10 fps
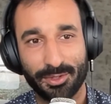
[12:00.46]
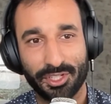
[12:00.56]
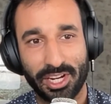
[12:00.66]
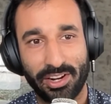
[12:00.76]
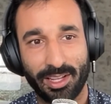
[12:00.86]

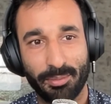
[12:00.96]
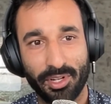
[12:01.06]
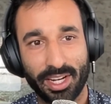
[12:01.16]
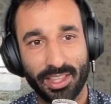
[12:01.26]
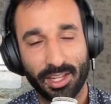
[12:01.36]
sharing that
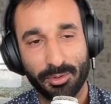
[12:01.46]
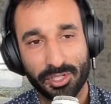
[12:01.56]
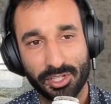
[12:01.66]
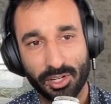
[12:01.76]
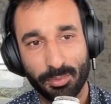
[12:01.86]
book, I thought it
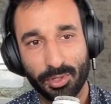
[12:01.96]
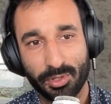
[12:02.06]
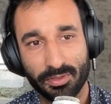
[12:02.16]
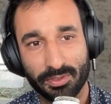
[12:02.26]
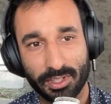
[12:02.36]
was so
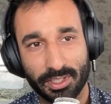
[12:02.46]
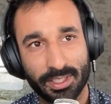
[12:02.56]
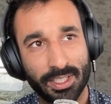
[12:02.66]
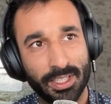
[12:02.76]
beautiful